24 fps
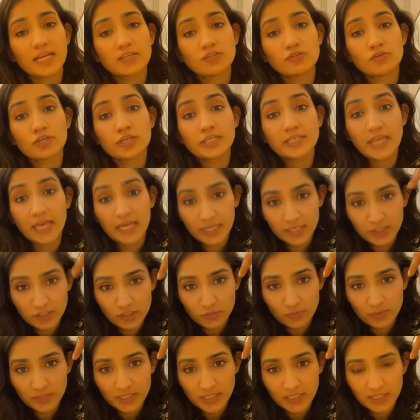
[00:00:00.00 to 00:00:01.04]
I'd like to get
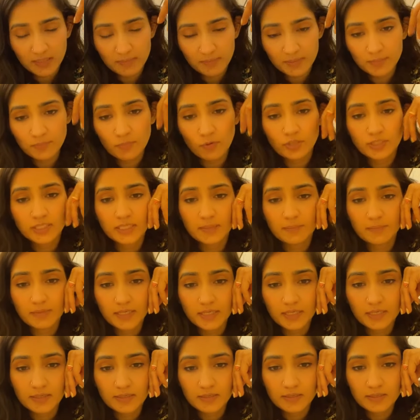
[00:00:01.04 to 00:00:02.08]
into it a little bit more
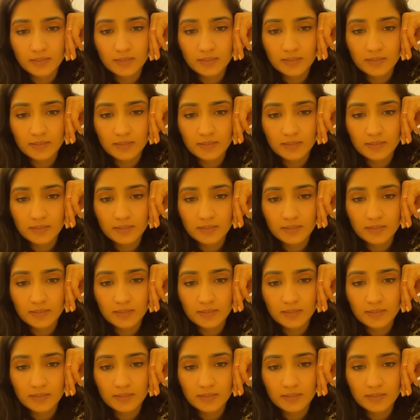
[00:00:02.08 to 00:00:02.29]
deeply.